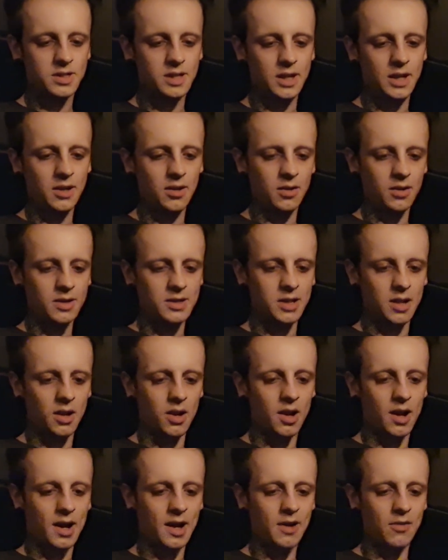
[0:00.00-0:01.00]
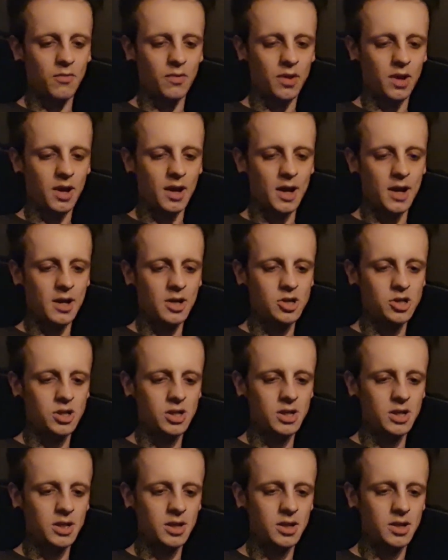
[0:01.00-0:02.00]
seal is alive with that
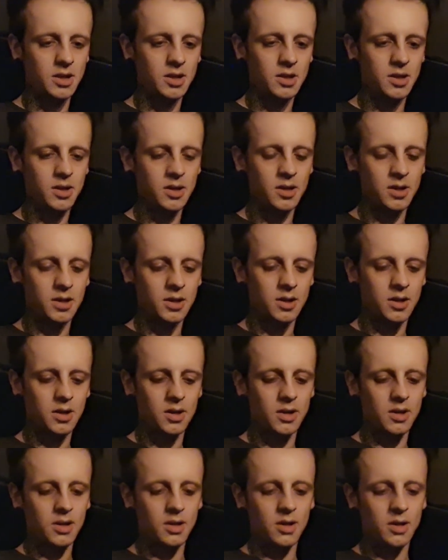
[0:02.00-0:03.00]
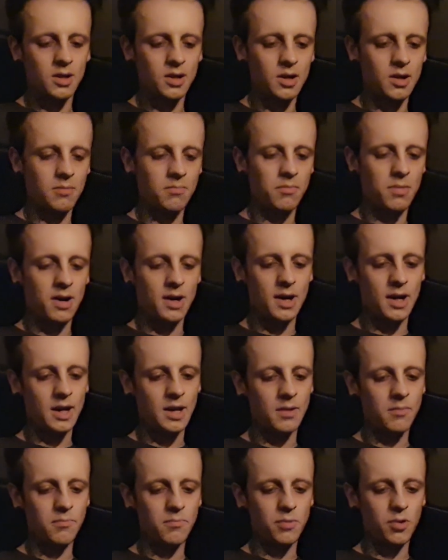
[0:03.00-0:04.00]
energy. And
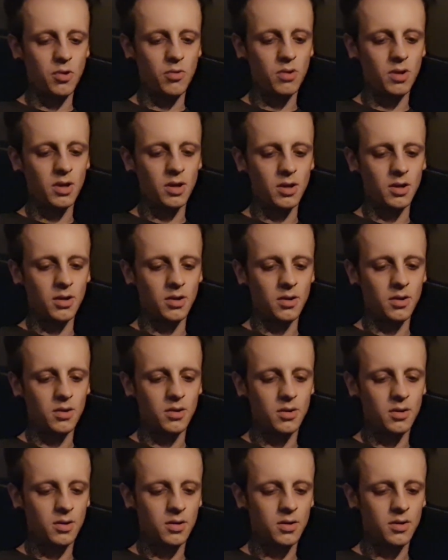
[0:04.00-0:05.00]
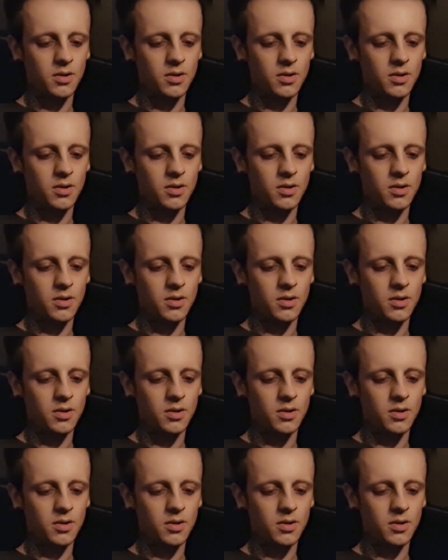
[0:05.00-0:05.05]
by imbuing